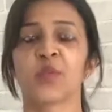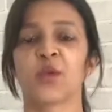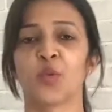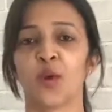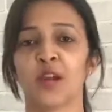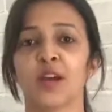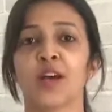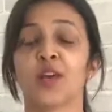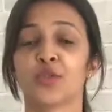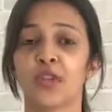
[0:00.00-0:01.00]
Well,
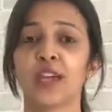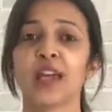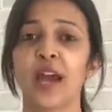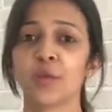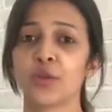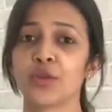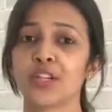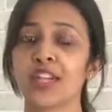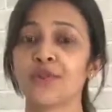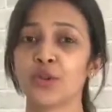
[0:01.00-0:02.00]
today I'm going to
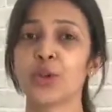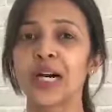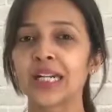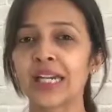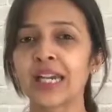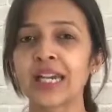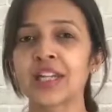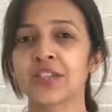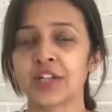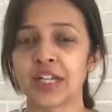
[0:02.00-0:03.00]
give you a key
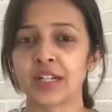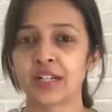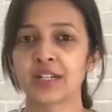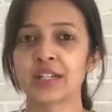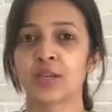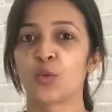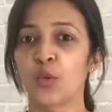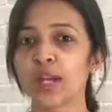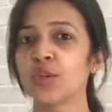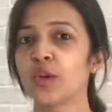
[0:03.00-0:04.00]
ingredient
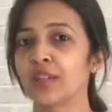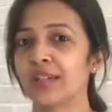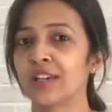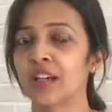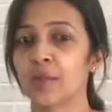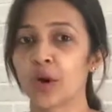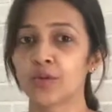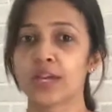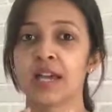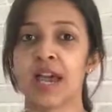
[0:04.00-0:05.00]
when you're thinking
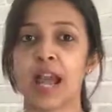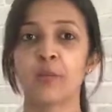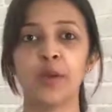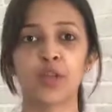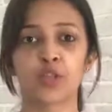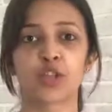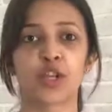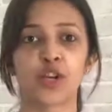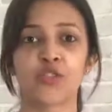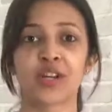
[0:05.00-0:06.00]
about helping your
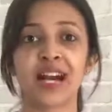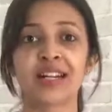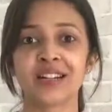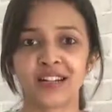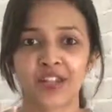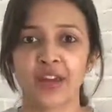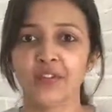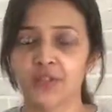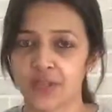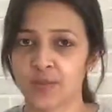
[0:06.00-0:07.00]
children understand
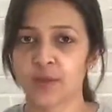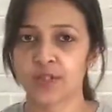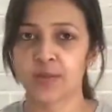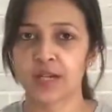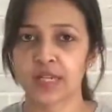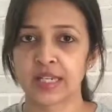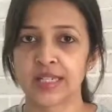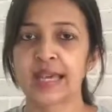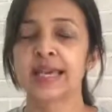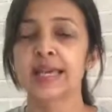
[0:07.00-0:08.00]
their responsibilities.